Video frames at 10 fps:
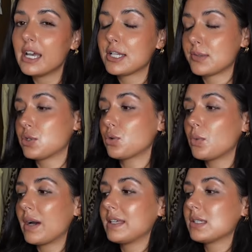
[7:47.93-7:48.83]
So I don't know
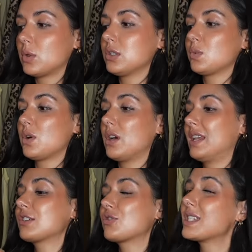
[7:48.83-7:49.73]
why these ones were an
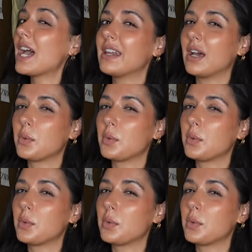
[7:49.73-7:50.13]
extra tenner,